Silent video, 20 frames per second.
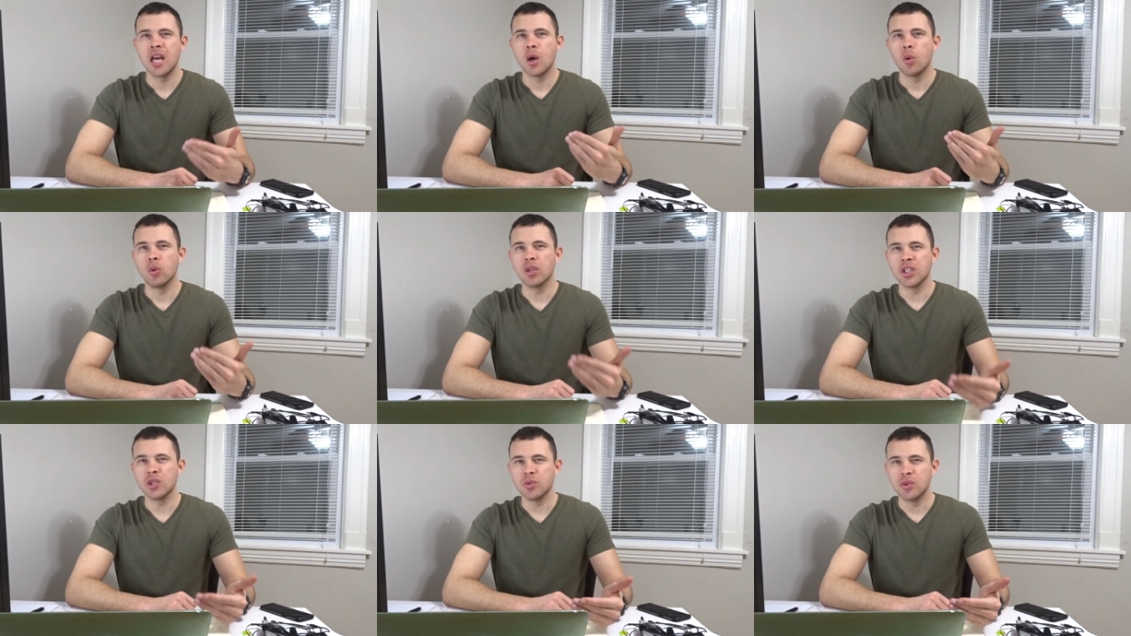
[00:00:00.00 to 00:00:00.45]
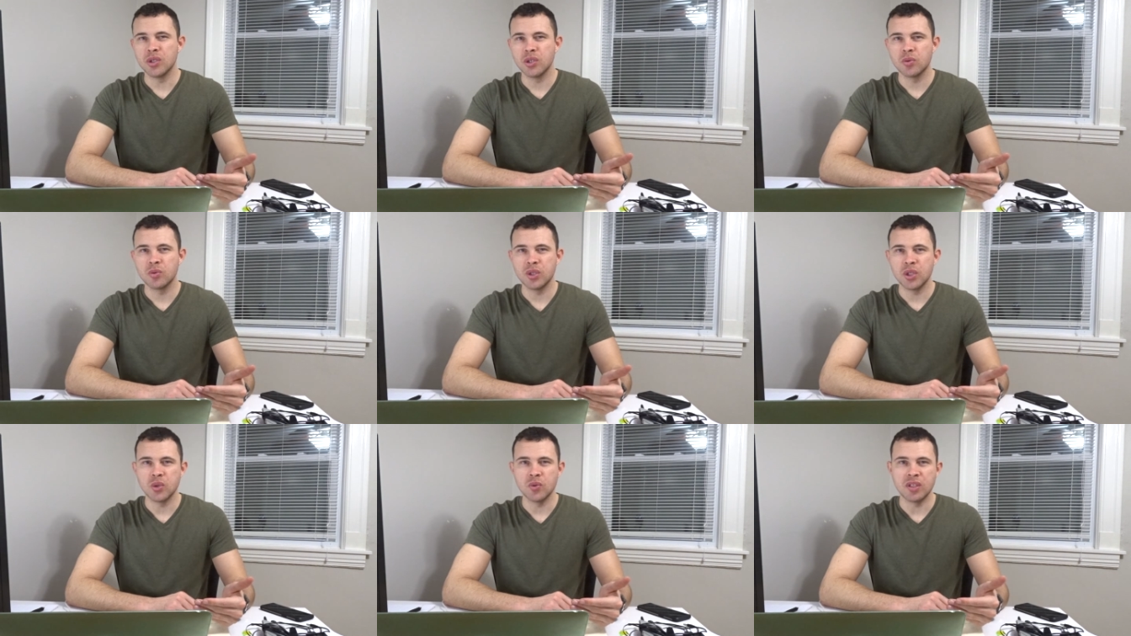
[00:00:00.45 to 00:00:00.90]
When you
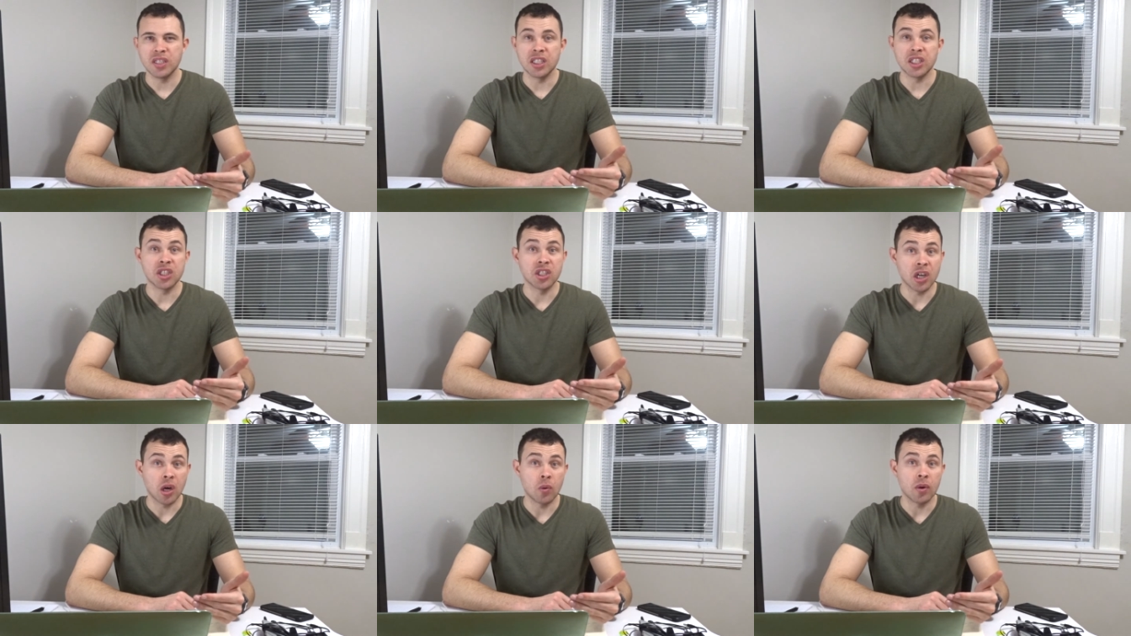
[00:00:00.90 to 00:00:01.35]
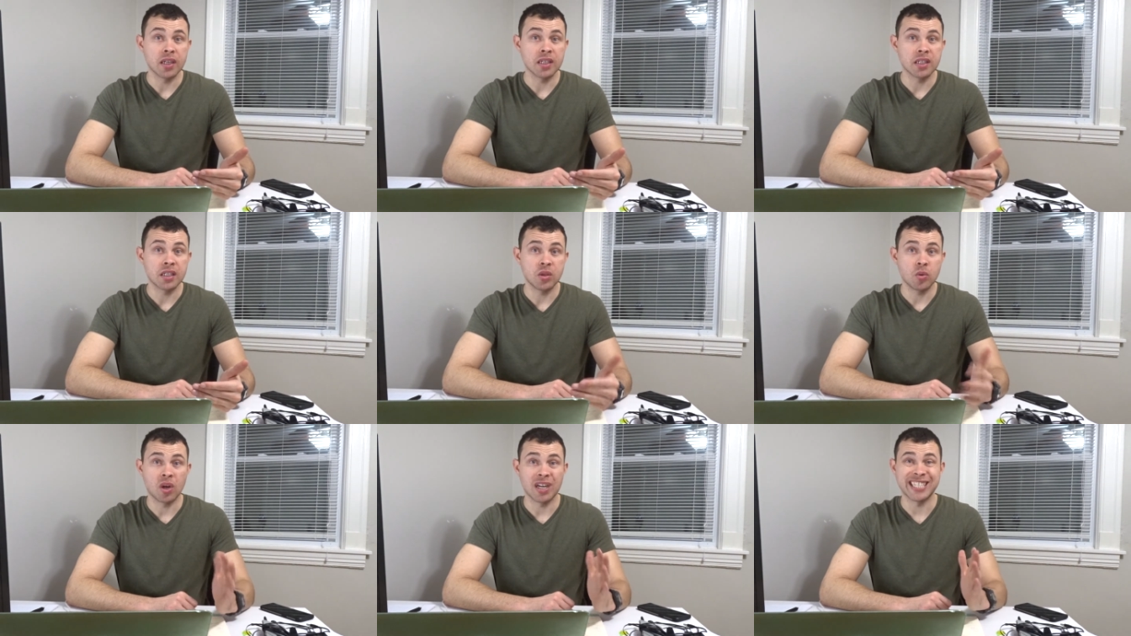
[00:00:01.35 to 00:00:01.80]
do do these
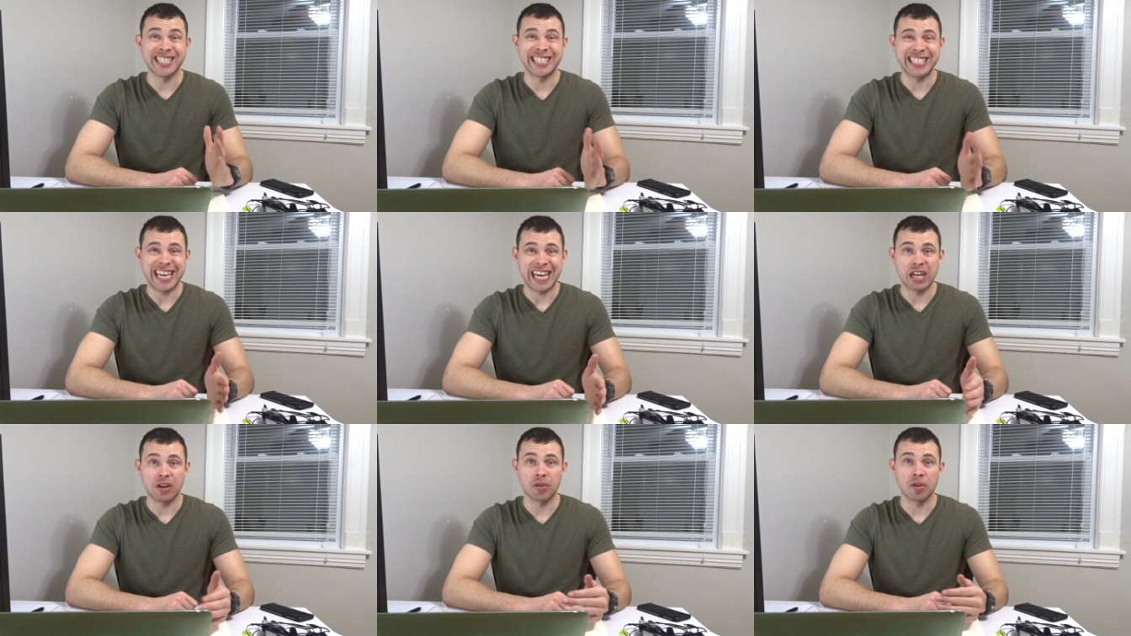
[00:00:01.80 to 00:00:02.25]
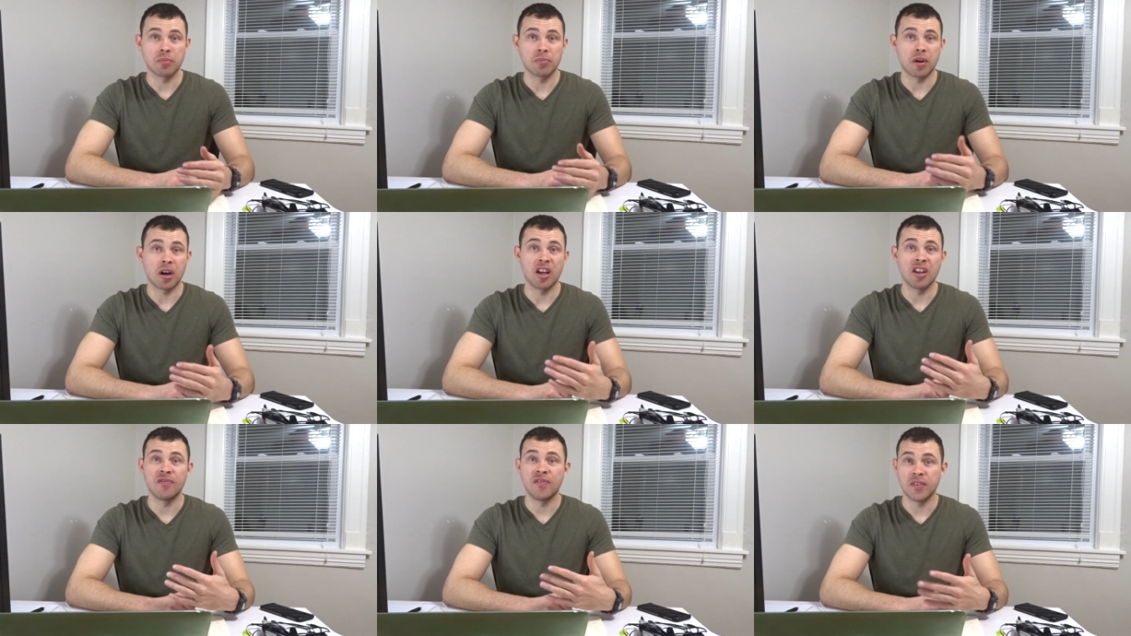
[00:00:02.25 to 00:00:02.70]
showings, you want to stagger them,
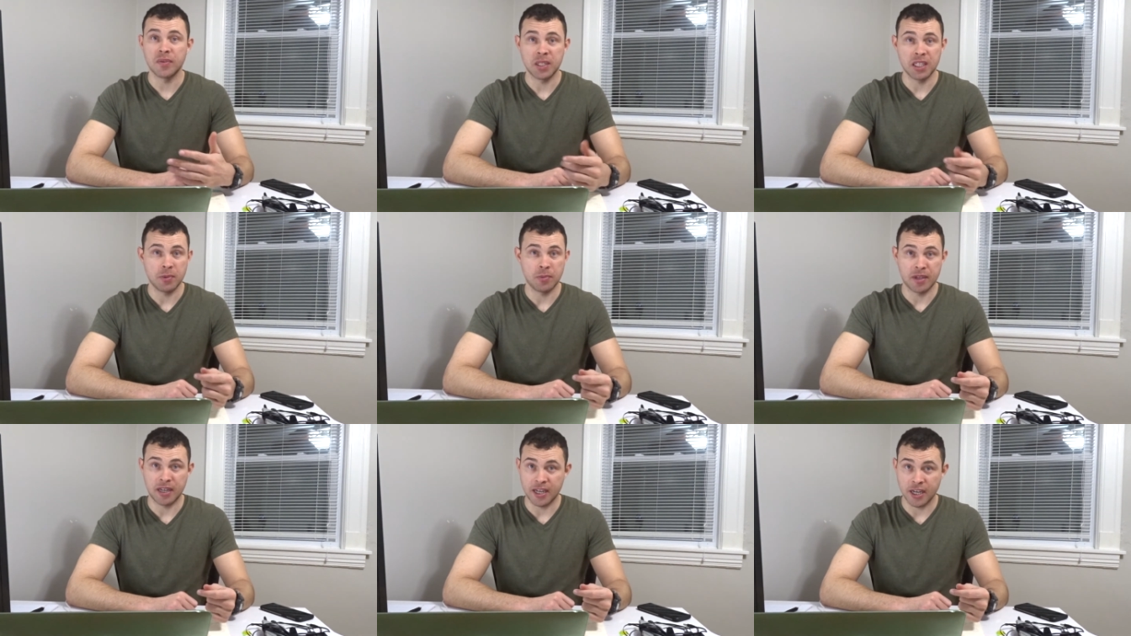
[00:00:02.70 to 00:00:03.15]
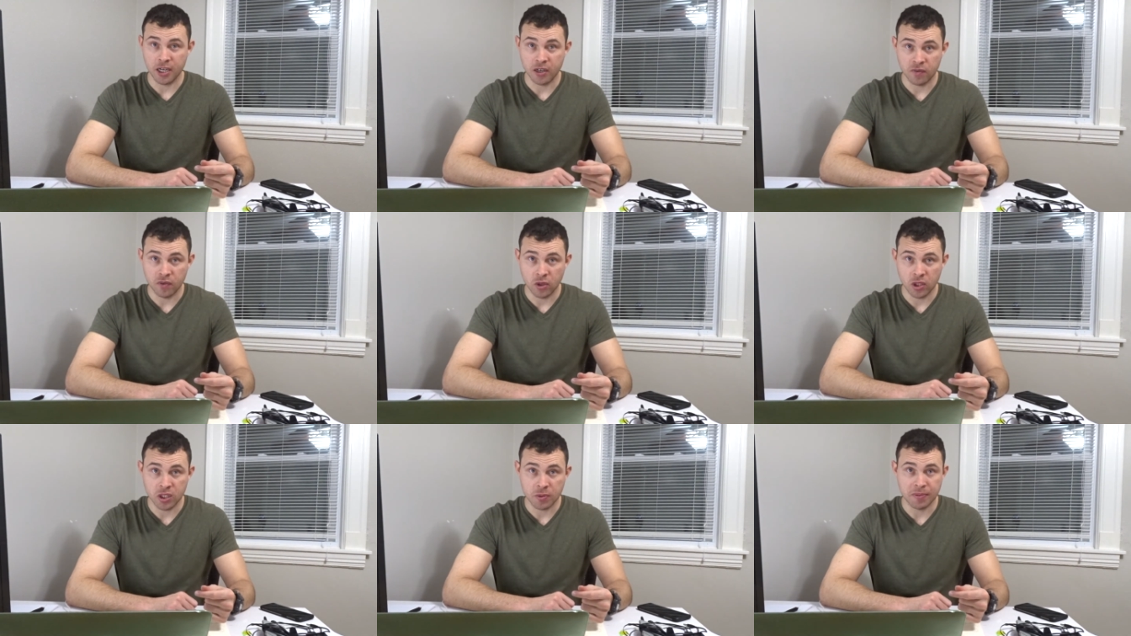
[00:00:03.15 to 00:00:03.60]
probably fifteen minute
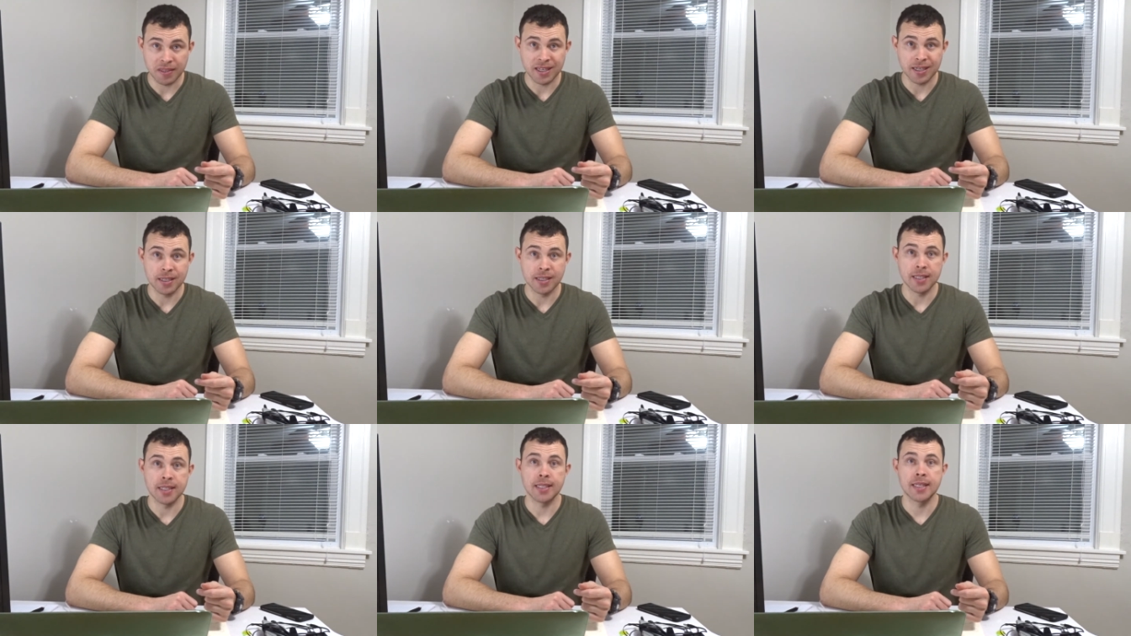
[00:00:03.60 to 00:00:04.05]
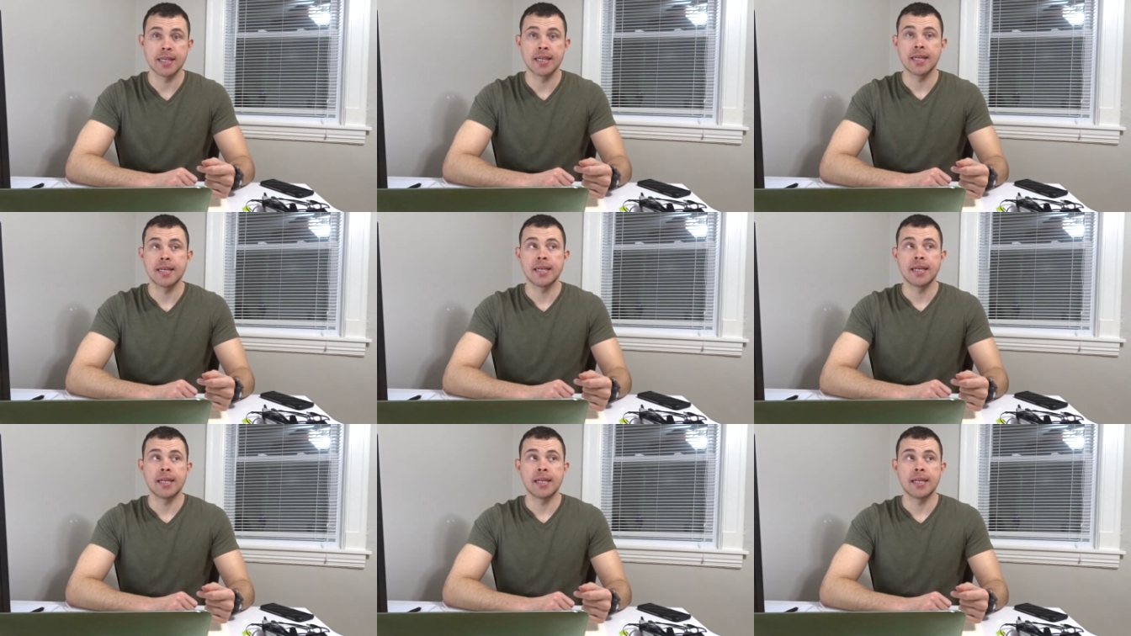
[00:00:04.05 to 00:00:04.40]
intervals, because